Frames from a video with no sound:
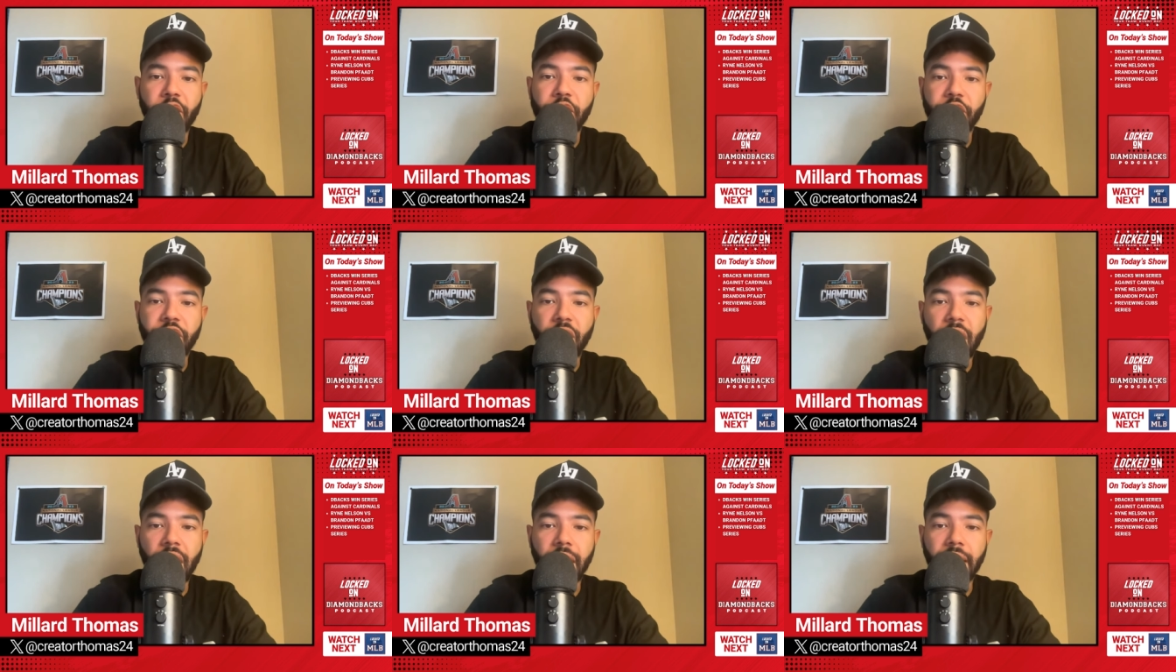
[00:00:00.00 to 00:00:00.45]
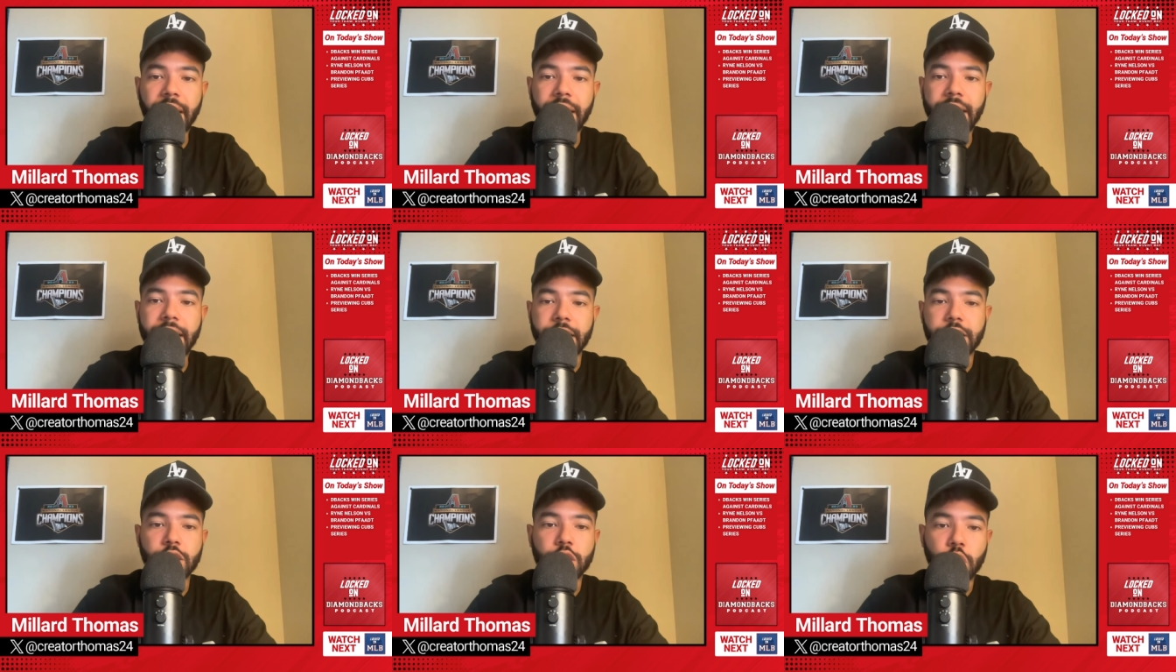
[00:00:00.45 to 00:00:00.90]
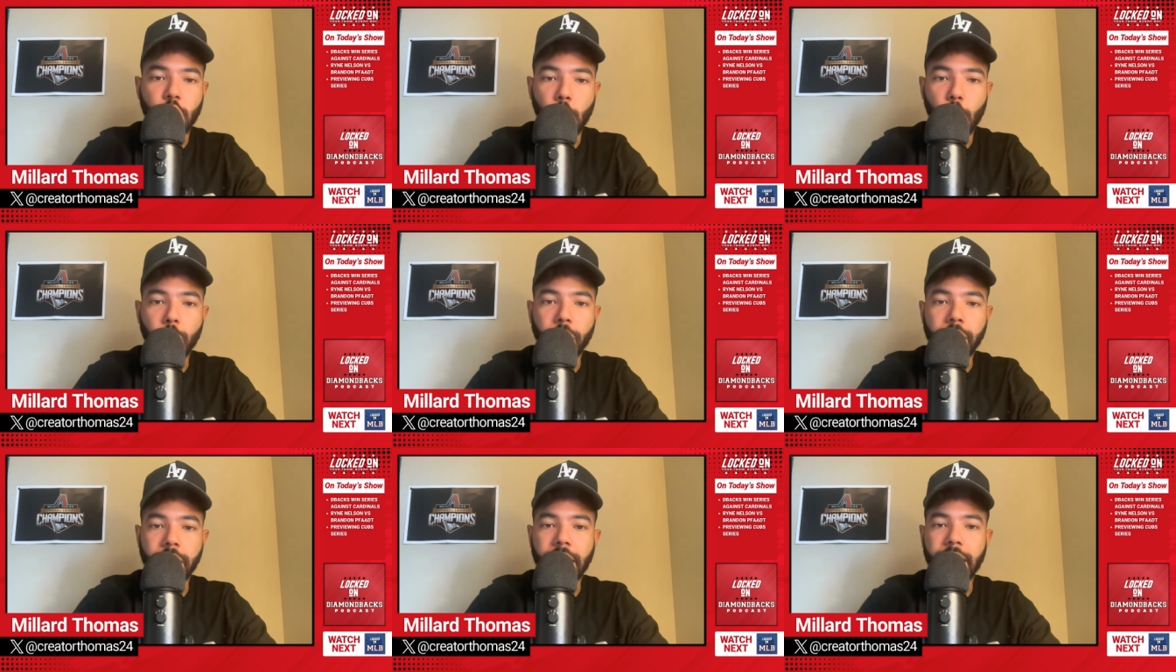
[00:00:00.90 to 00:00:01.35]
finally gets
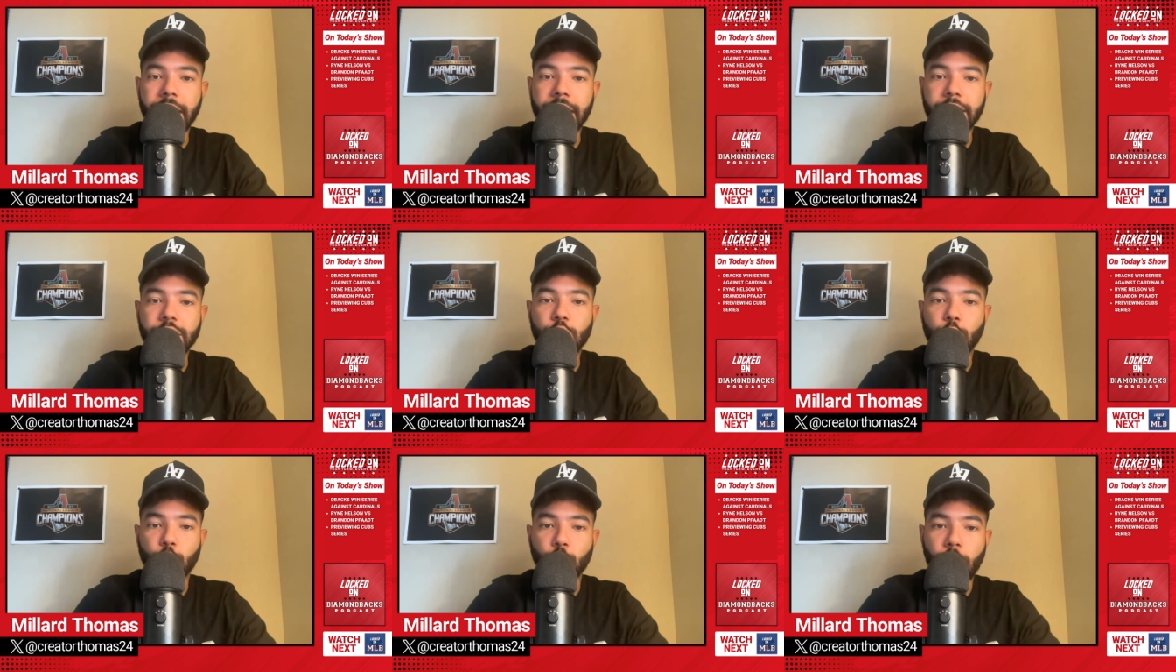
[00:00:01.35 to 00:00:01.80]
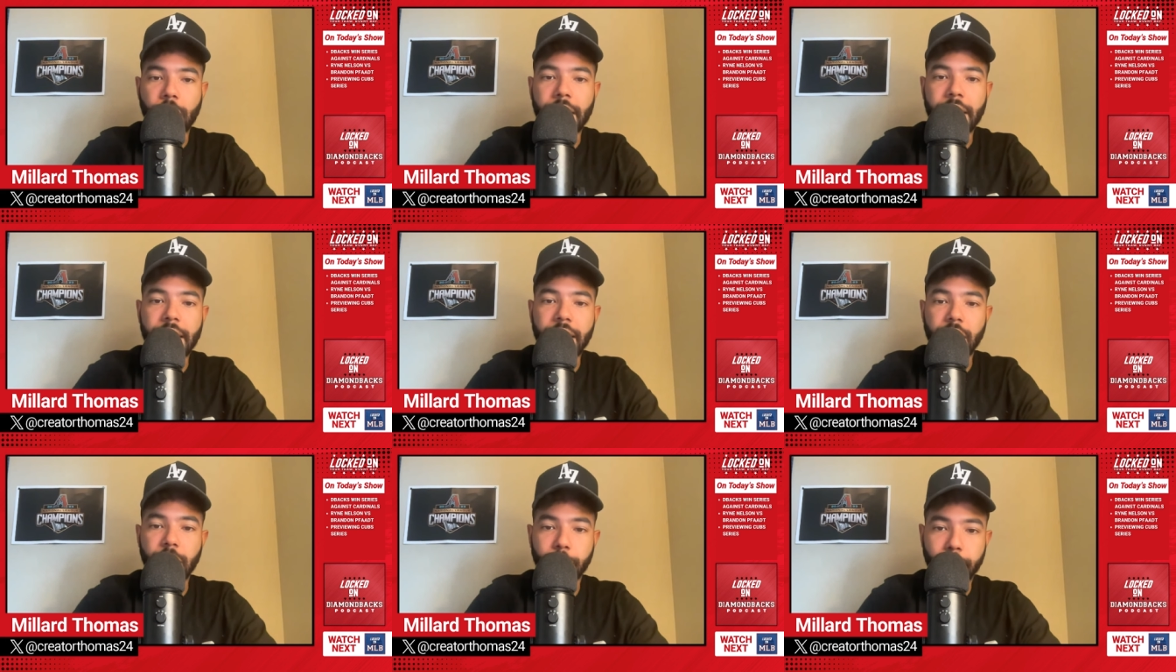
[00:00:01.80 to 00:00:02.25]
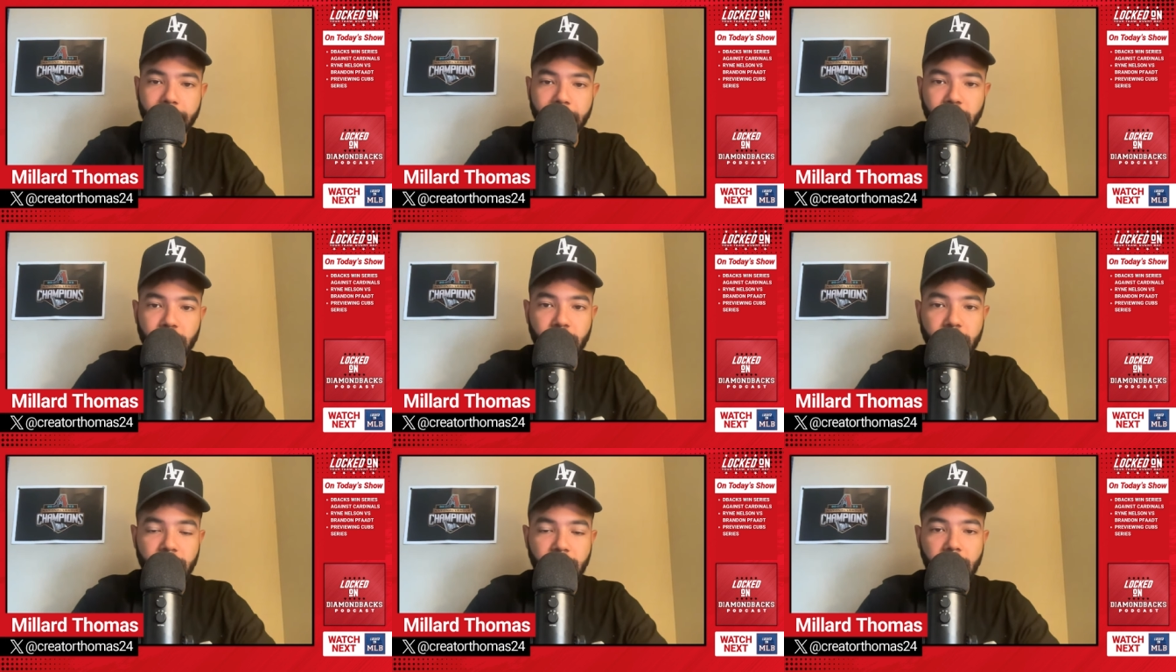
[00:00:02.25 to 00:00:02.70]
going against right-handed
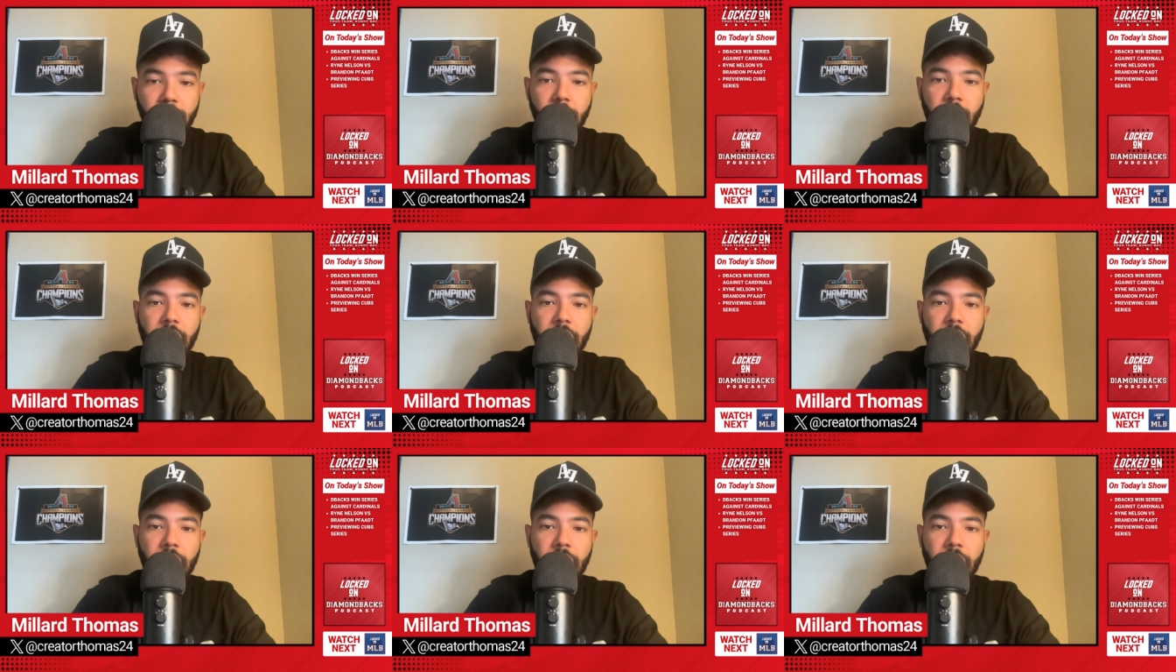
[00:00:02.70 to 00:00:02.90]
pitching.